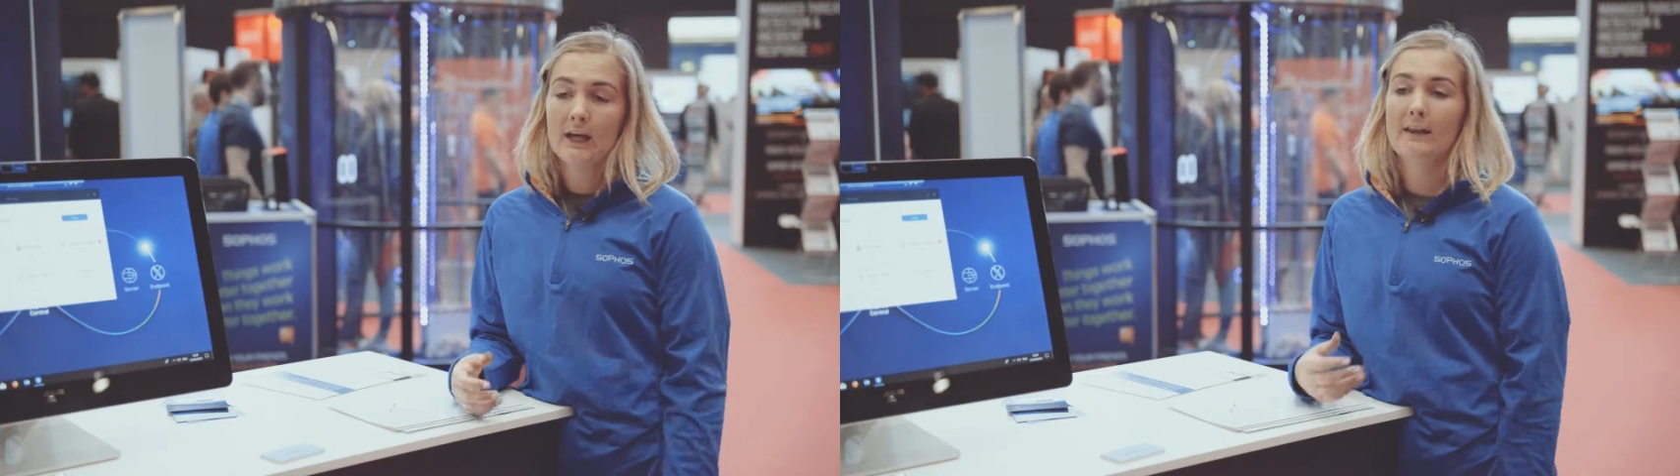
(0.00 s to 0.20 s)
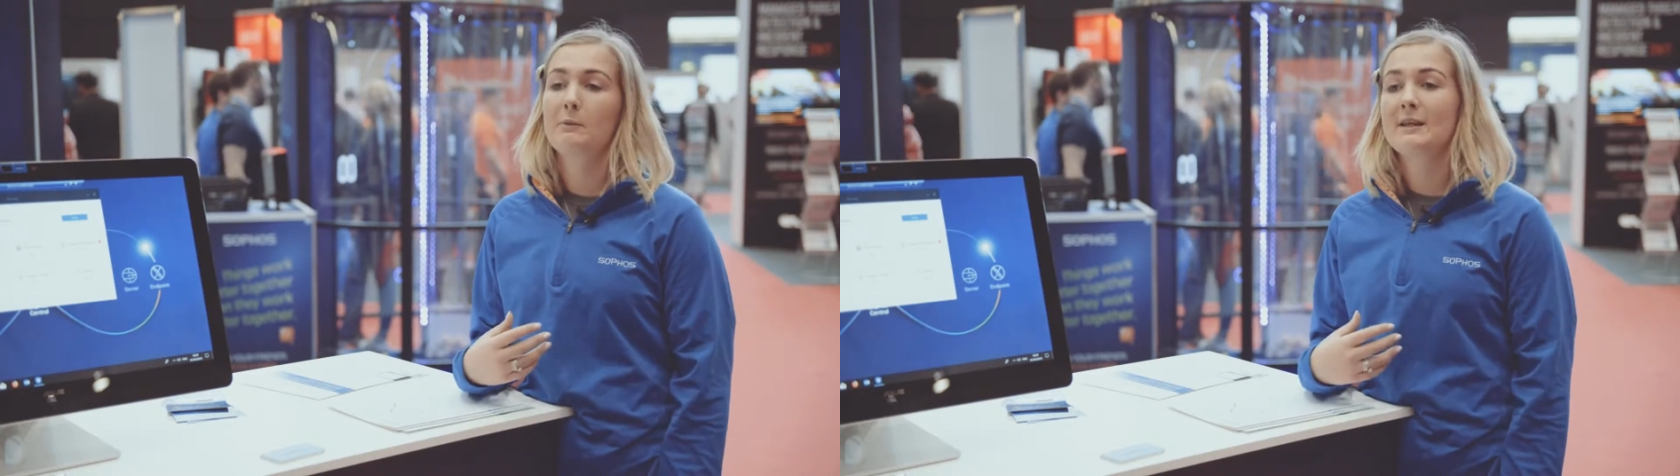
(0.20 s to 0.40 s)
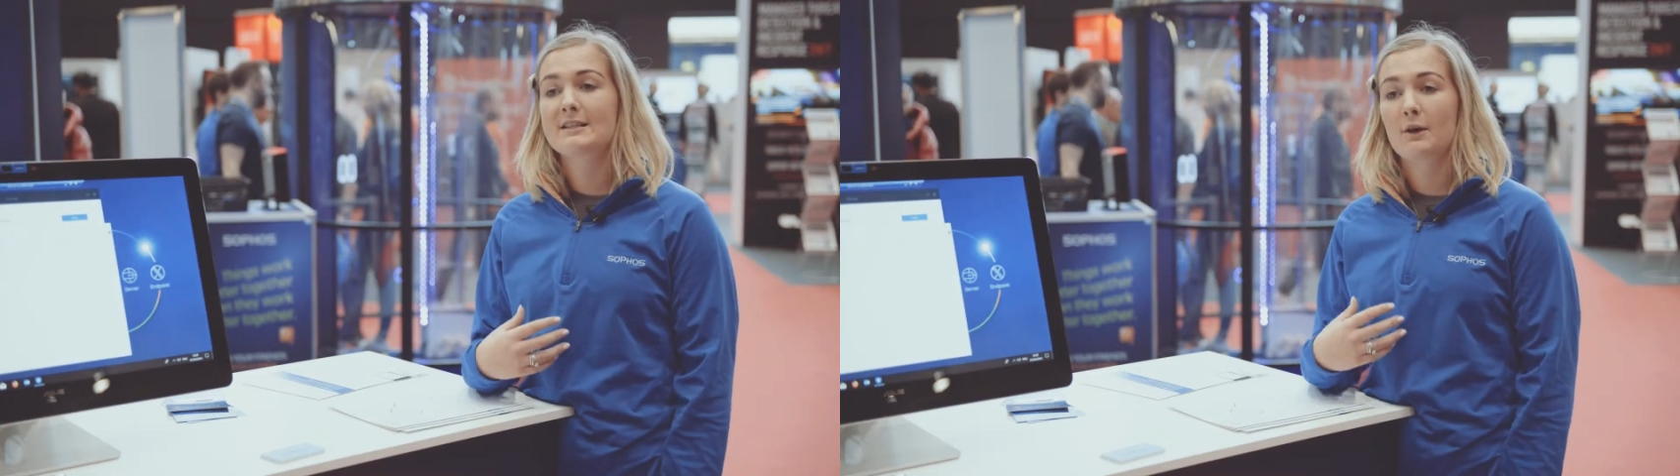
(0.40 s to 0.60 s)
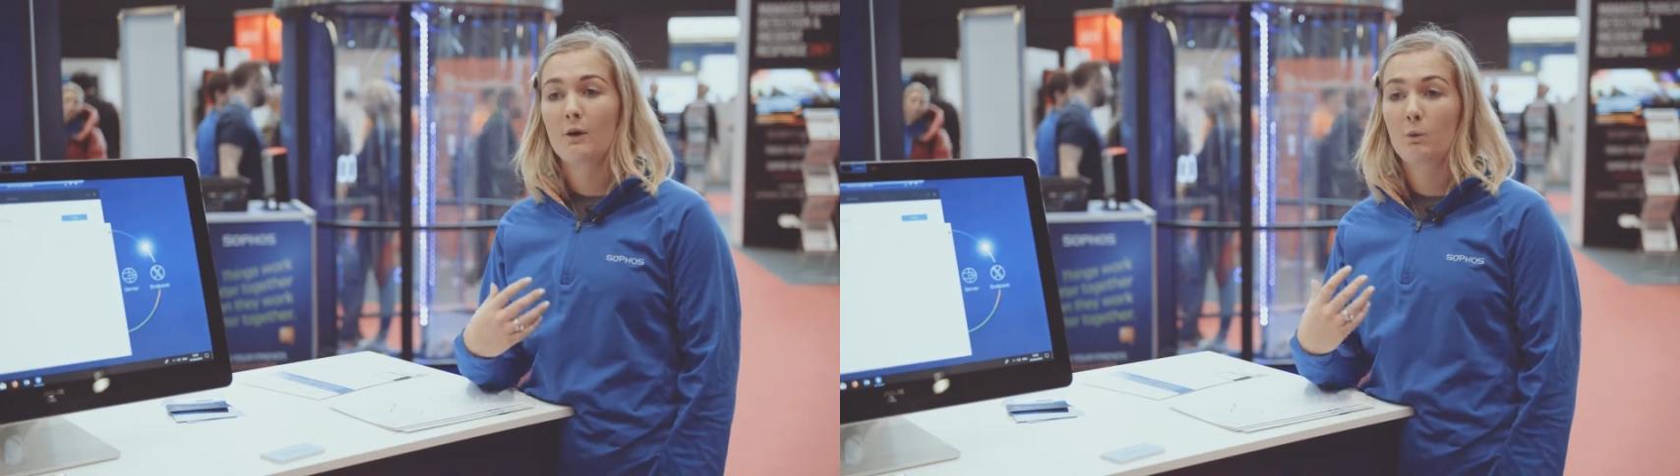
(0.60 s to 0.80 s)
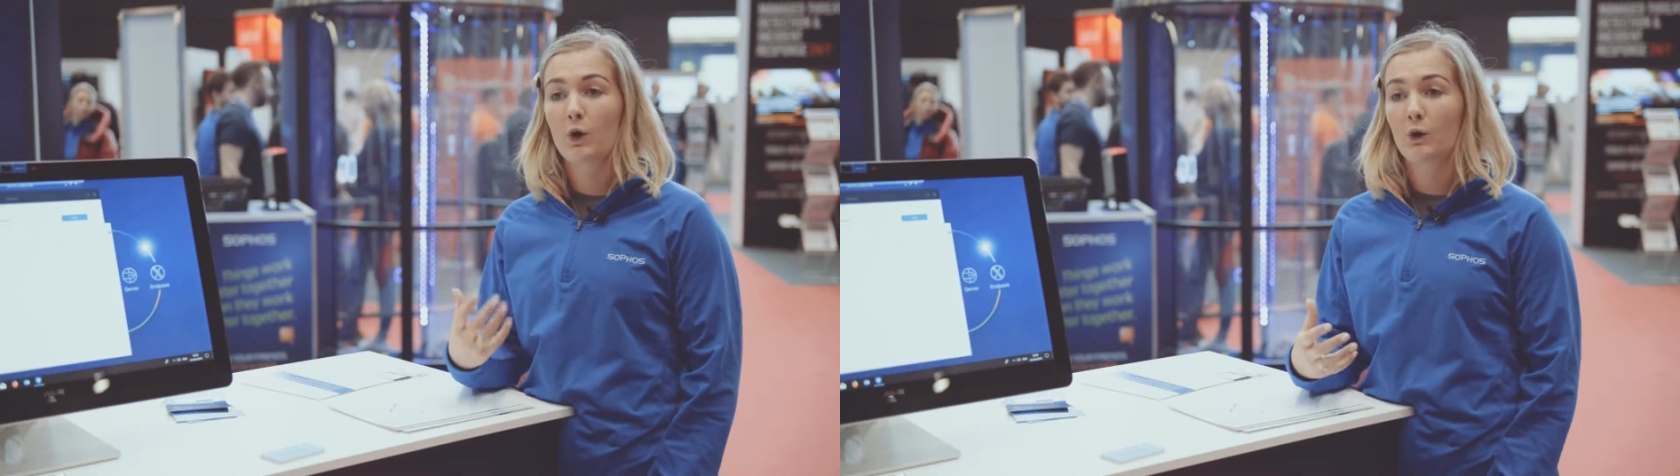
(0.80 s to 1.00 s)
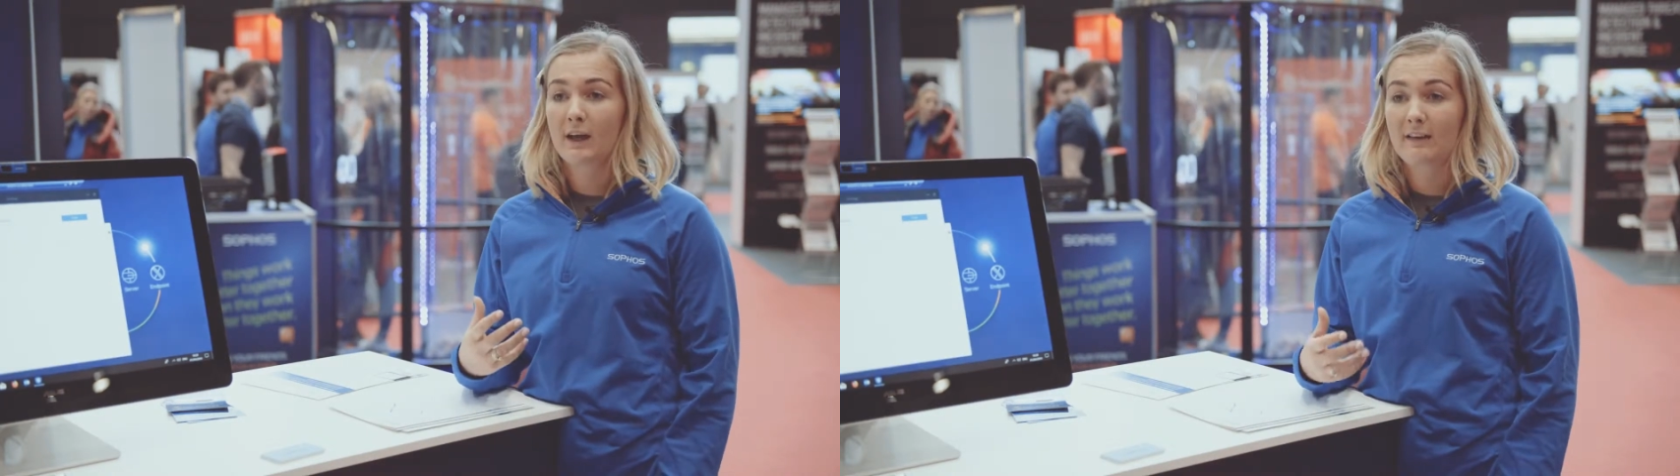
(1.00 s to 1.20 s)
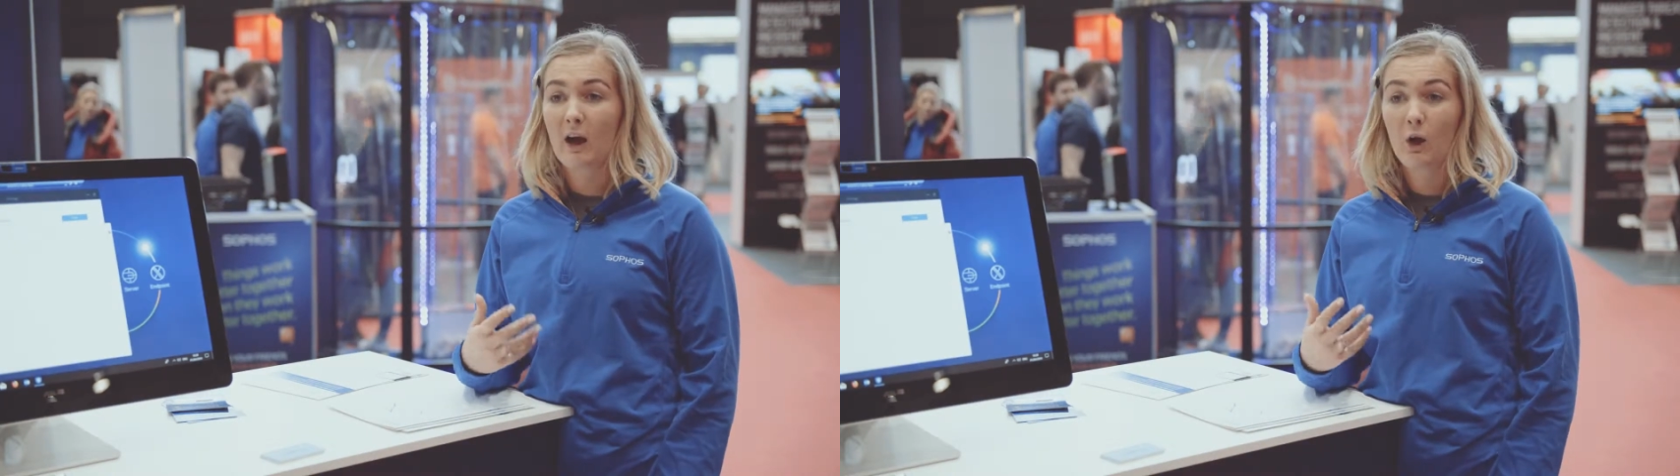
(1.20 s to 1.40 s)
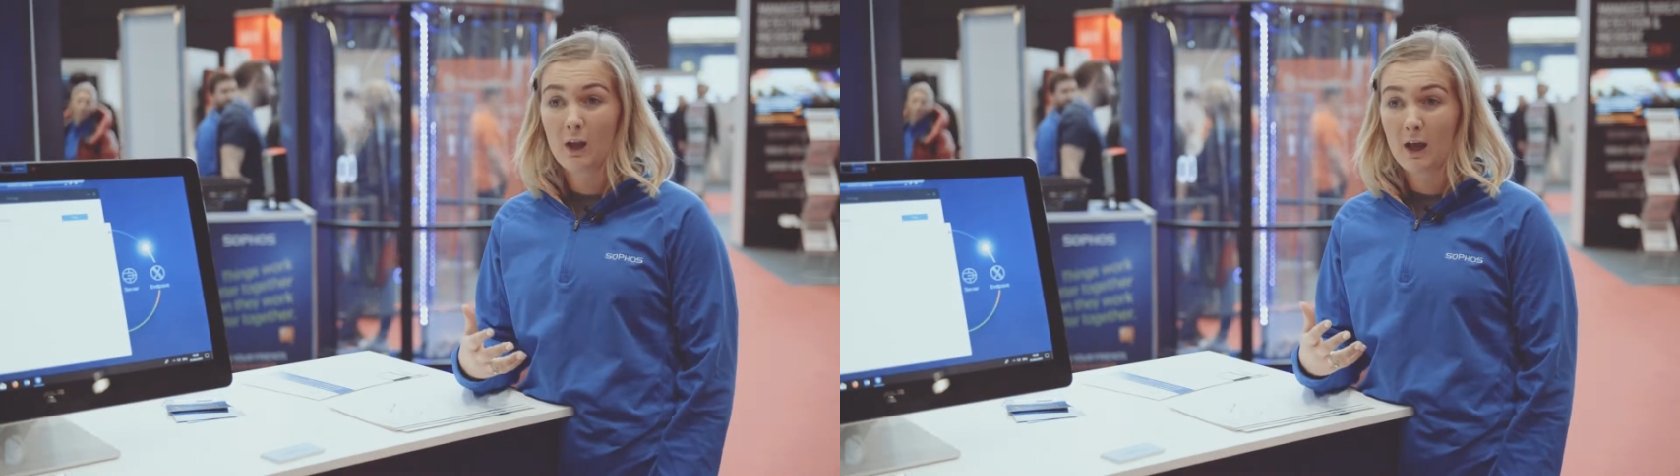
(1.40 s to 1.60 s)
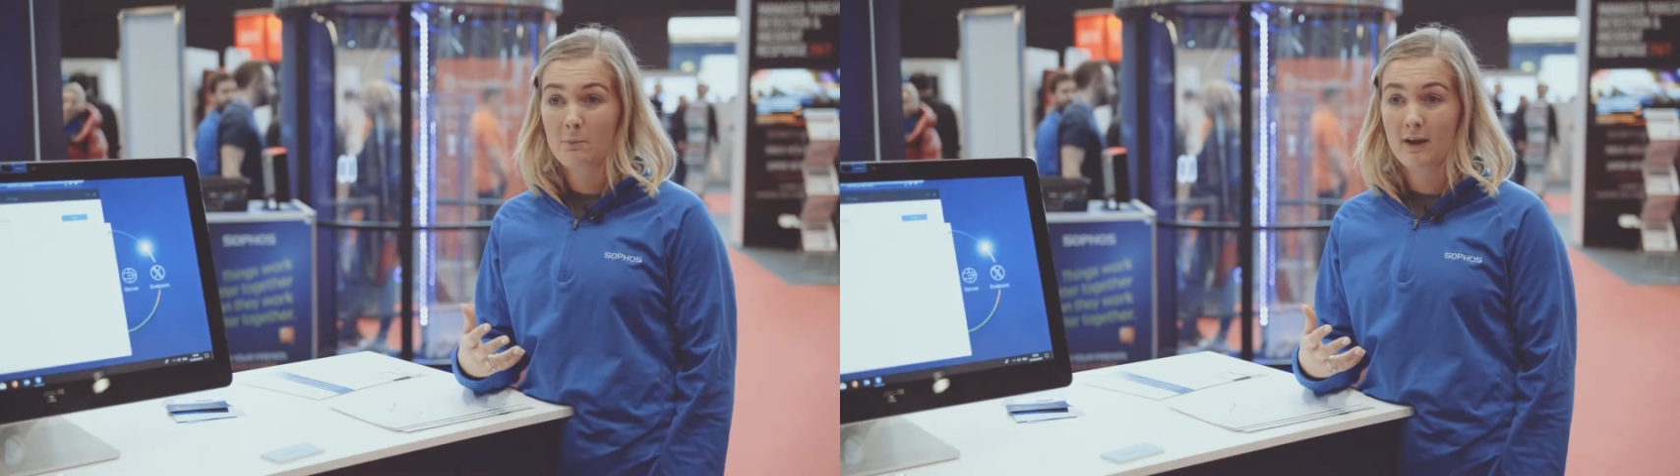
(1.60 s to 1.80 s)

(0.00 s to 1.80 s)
and then we need to work on getting that online